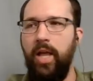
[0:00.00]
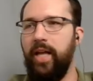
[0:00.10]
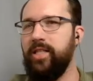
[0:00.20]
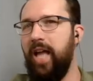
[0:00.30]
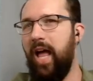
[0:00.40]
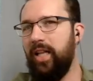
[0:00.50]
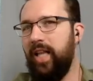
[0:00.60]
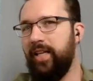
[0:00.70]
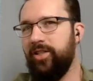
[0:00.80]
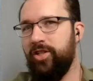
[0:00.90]
It's not
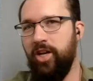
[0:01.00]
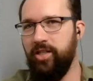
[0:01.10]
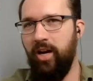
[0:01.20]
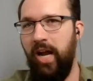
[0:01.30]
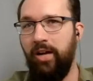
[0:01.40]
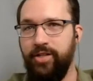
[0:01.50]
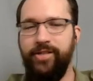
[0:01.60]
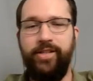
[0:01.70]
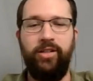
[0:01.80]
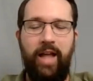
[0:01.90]
like it's just their house,
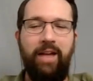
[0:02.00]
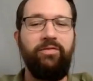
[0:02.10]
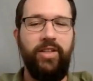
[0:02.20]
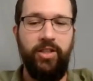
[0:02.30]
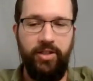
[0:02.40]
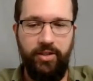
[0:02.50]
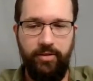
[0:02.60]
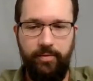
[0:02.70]
it's their livelihood.